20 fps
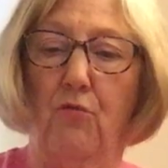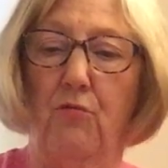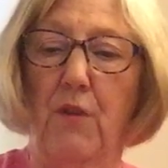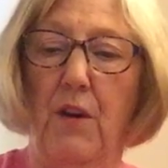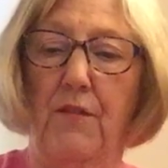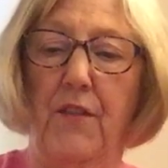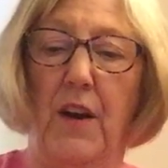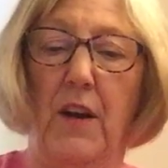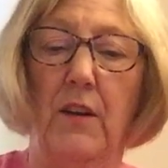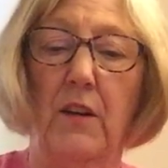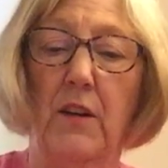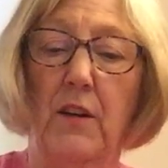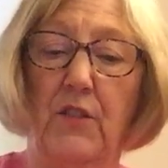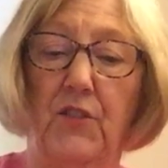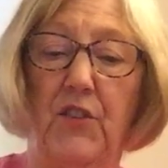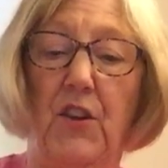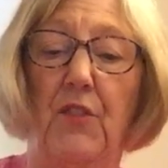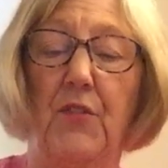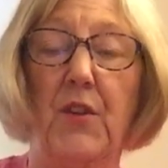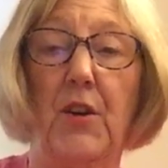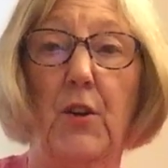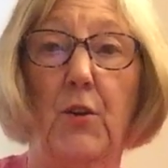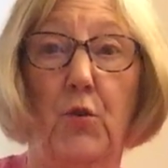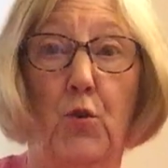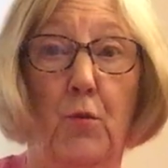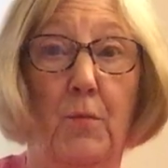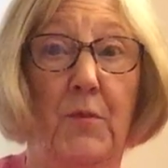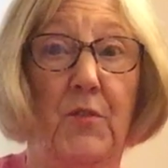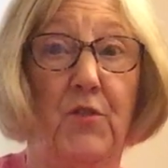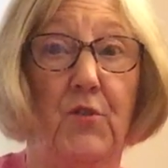river," said the
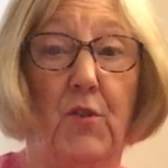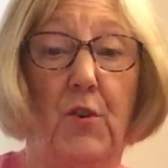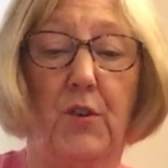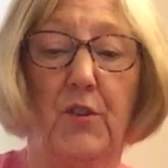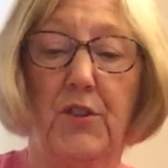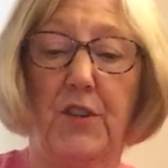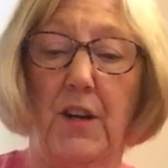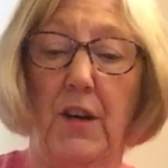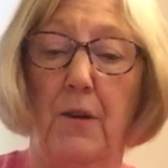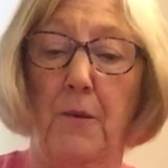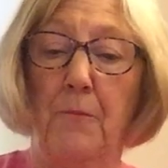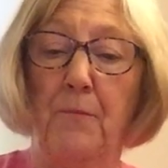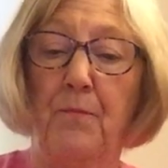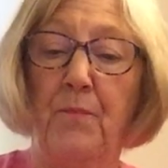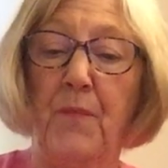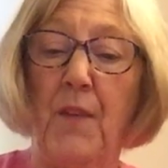enormous crocodile.